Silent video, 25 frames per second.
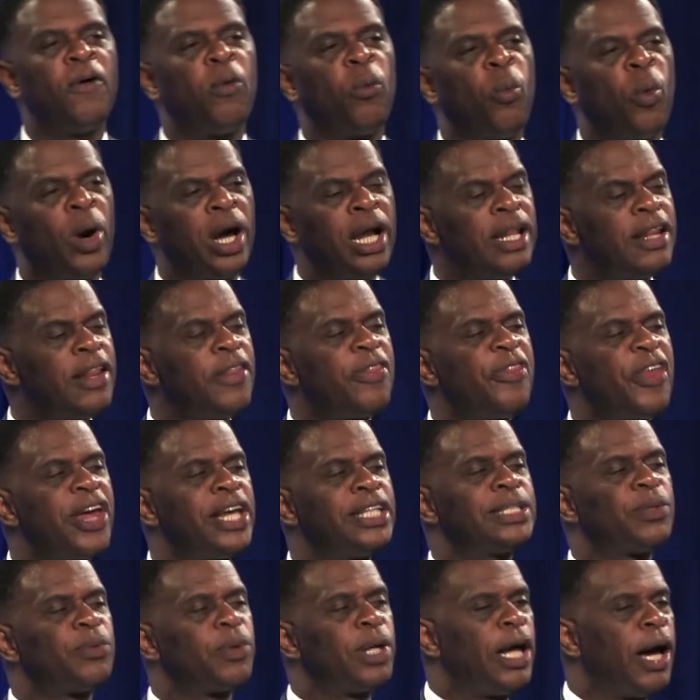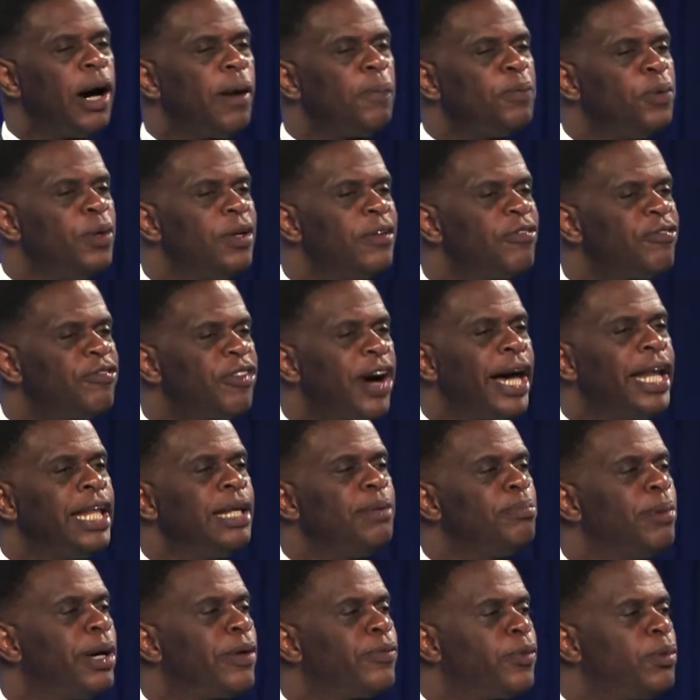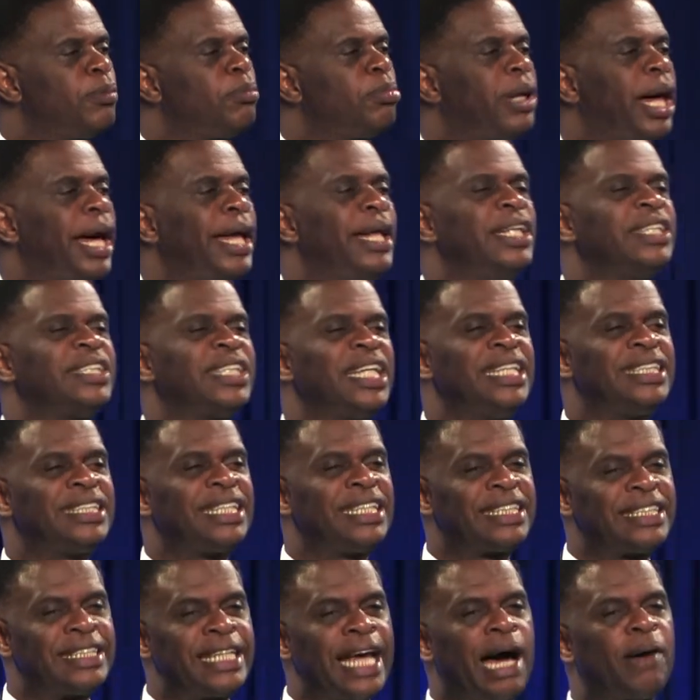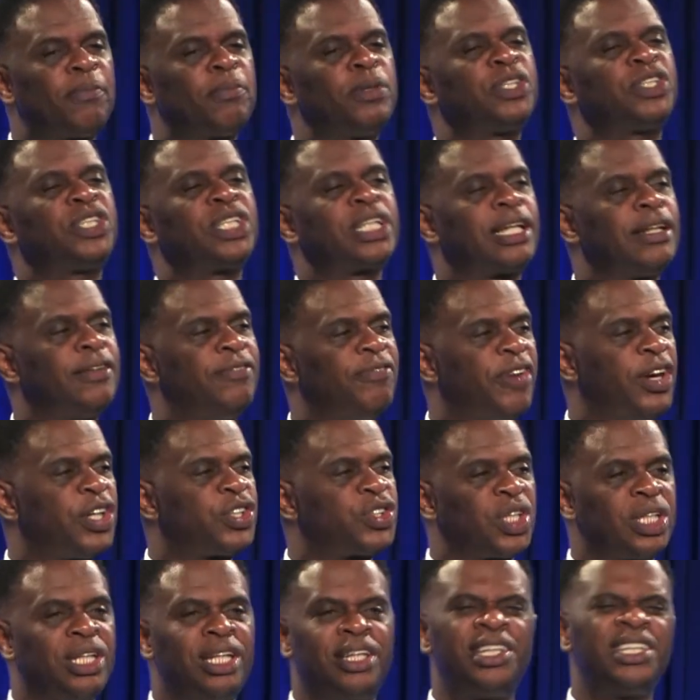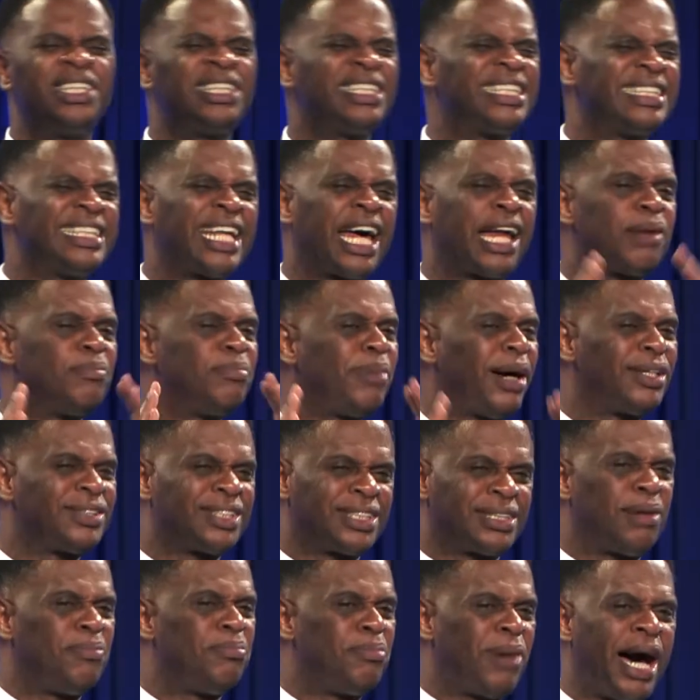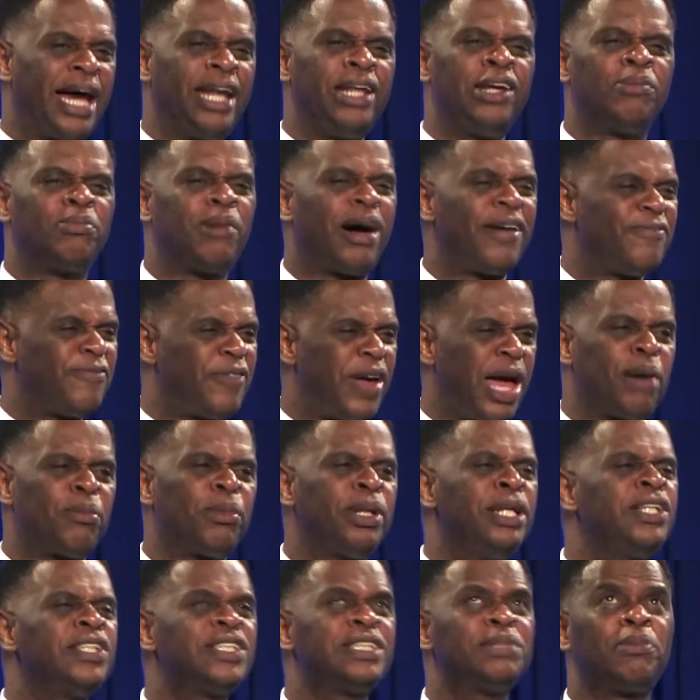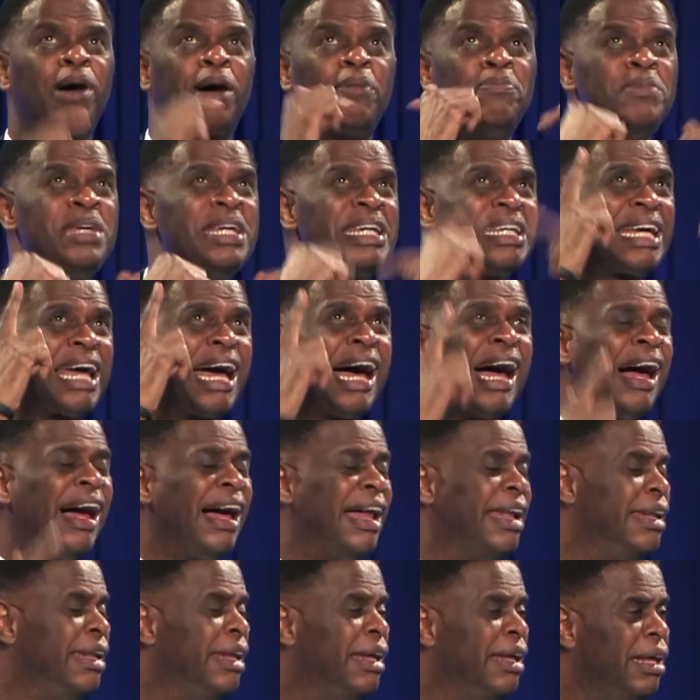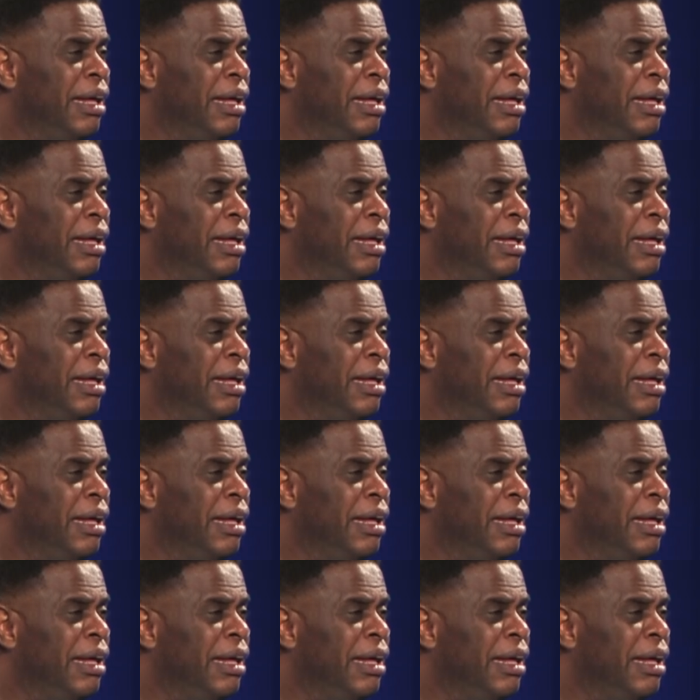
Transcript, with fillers: one of the things that will help you in fighting bedroom blindness is establish the conviction that this is not about somebody or my family. This is about me and God.